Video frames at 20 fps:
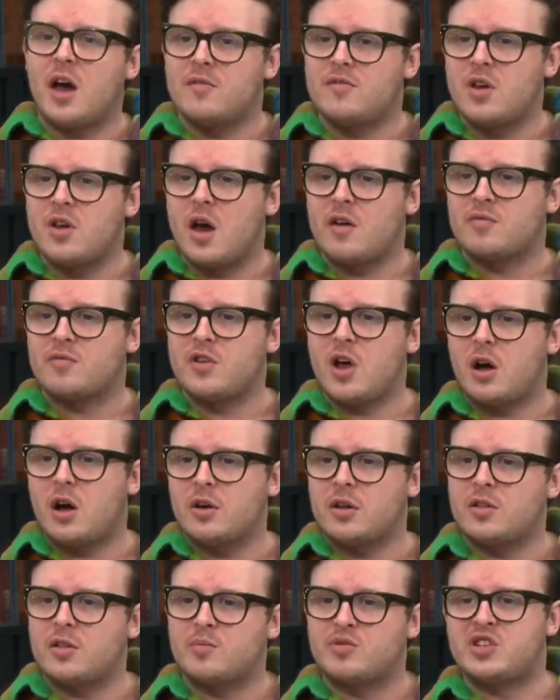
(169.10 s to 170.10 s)
No,
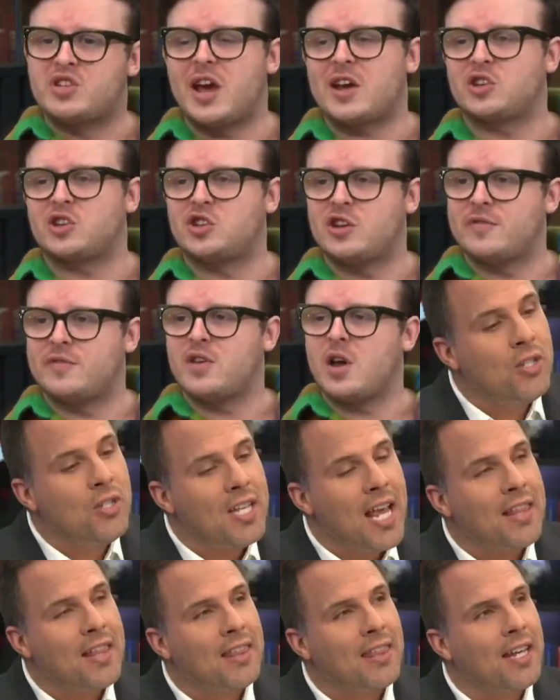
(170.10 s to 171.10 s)
you said
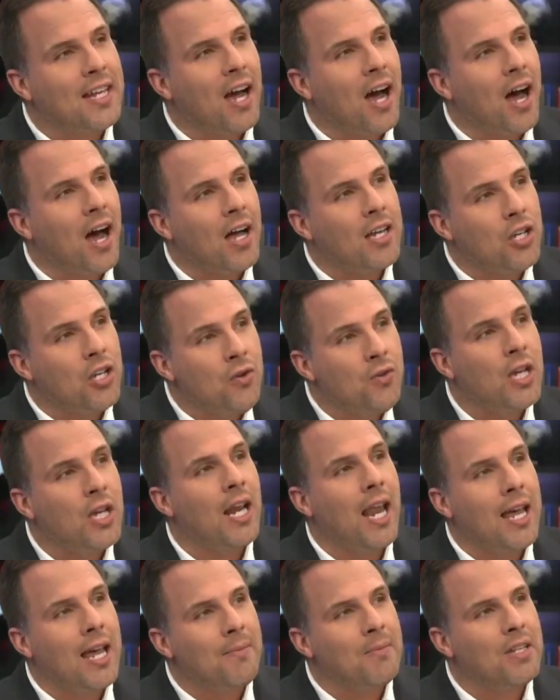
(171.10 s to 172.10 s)
that... you
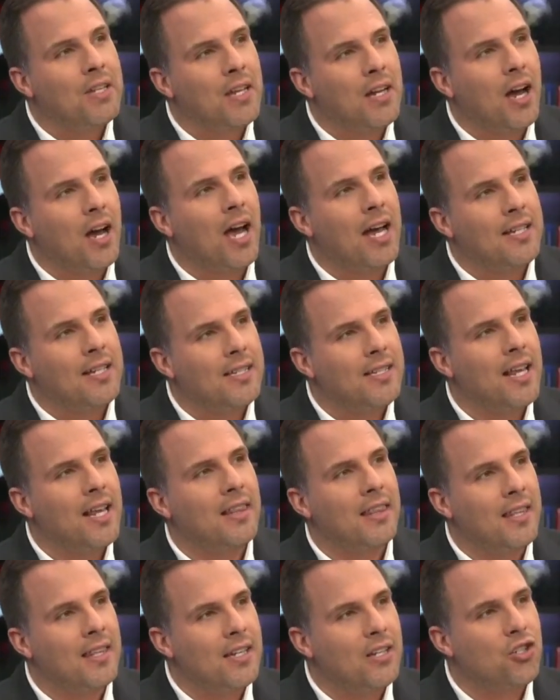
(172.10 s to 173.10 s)
claimed that I
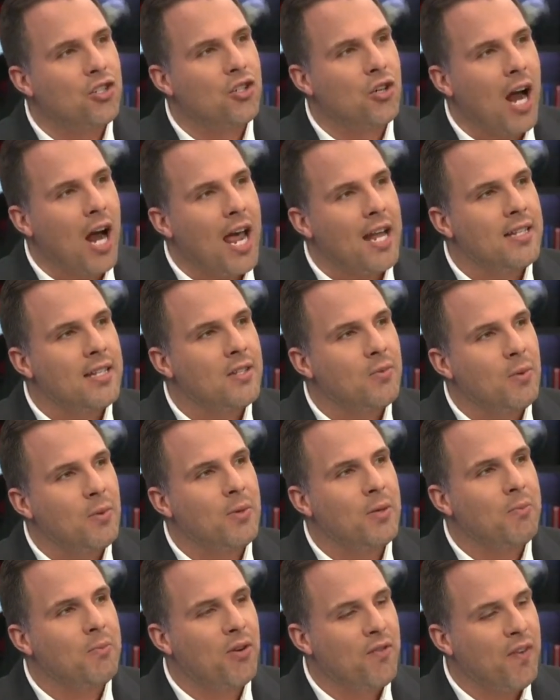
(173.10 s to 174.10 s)
said that trans
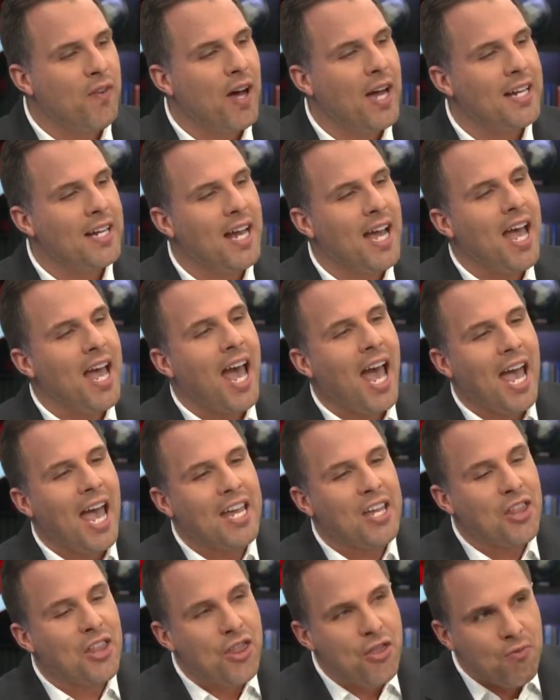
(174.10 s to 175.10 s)
women provide
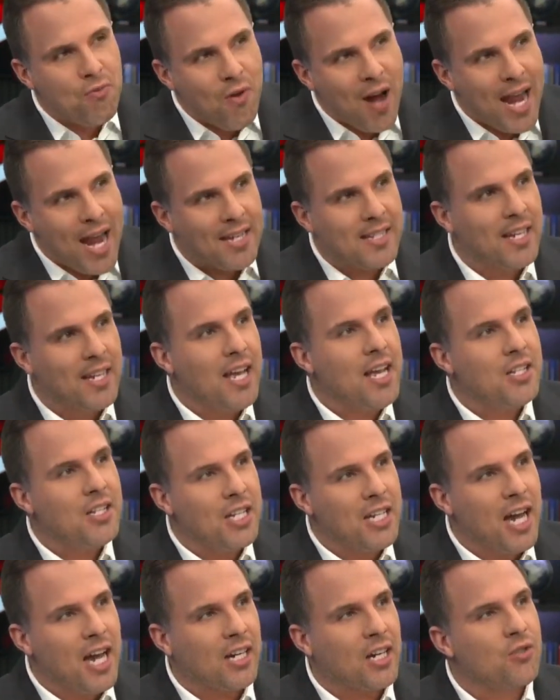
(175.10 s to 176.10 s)
a threat to
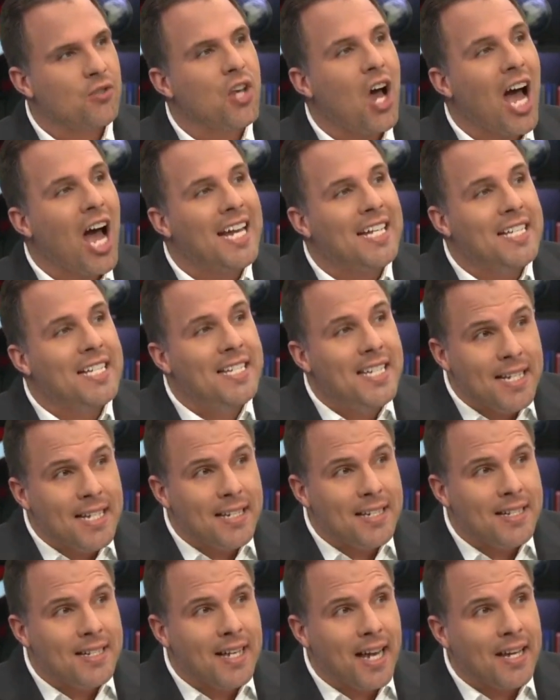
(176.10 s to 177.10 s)
young girls. I
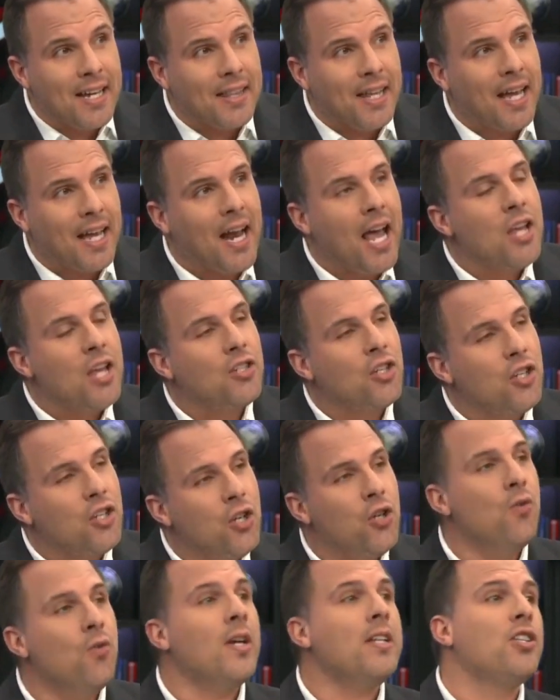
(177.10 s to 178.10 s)
didn't say that. So
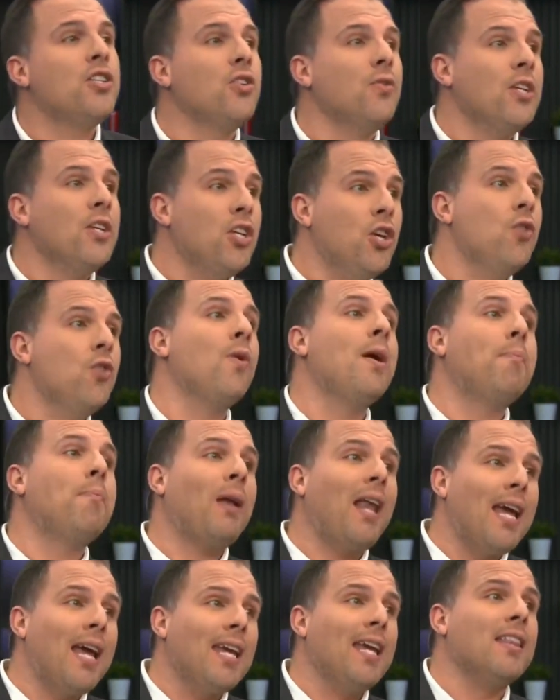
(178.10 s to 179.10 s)
you are
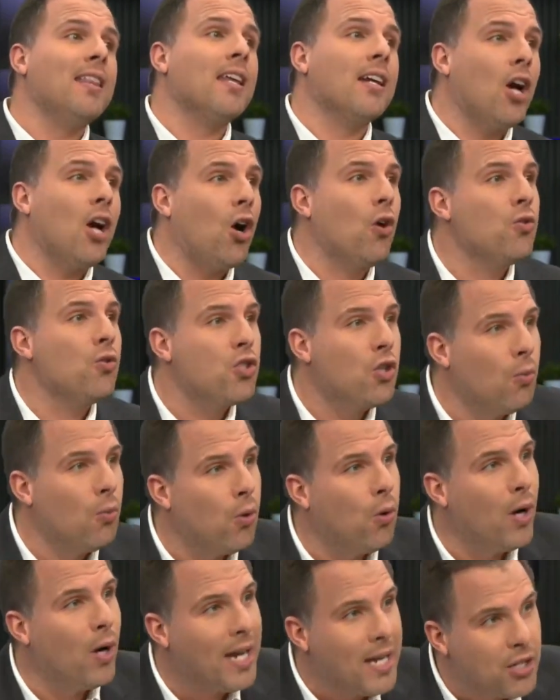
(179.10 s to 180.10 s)
playing the culture
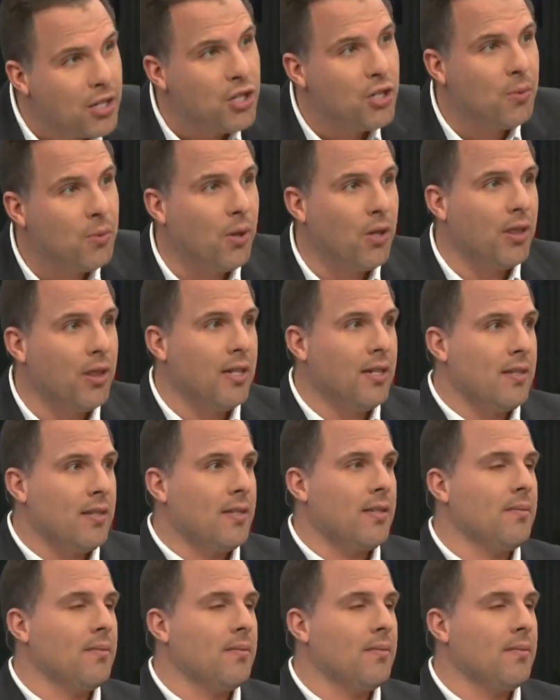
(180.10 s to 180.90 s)
war issue on this.